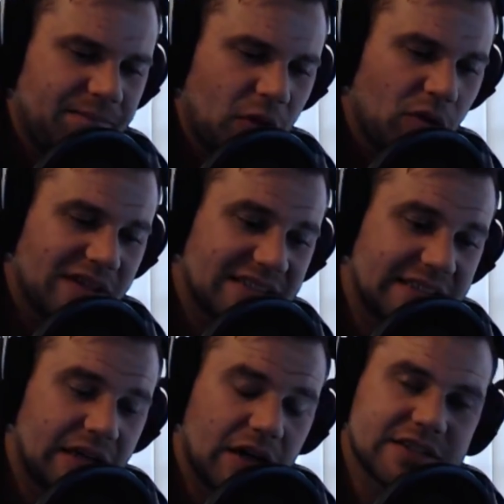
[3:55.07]
only the
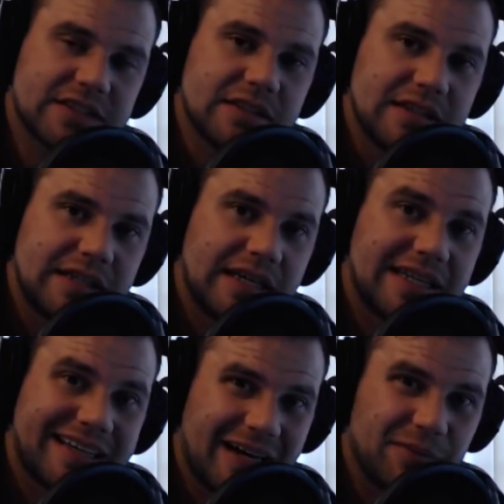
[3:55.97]
Seahawks and
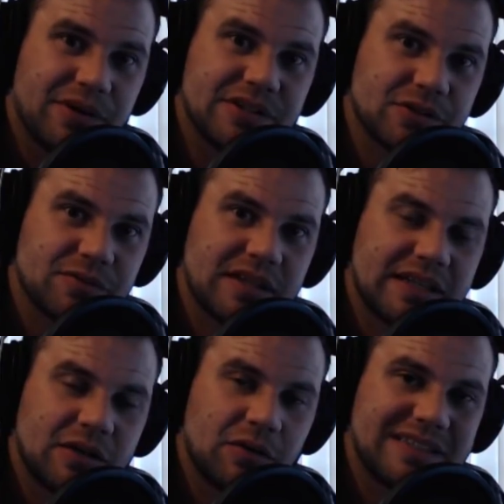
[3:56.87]
the Cowboys are really
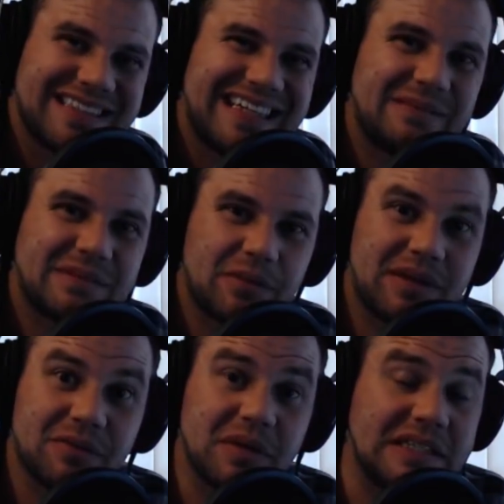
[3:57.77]
the only teams that we
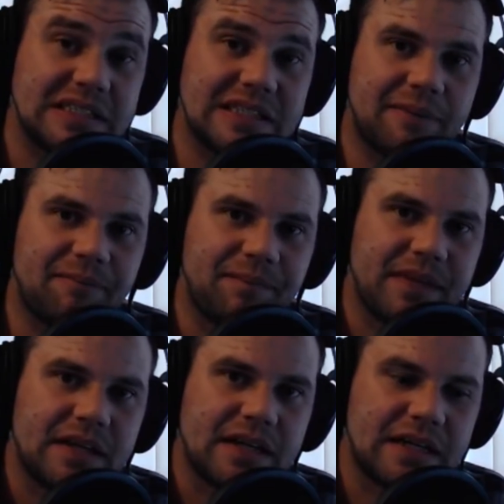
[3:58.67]
can really see them
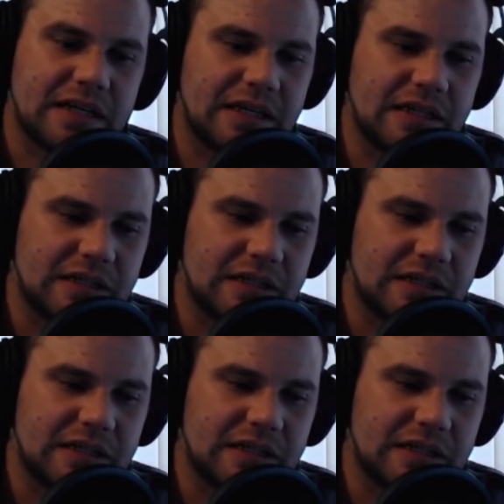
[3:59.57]
uh,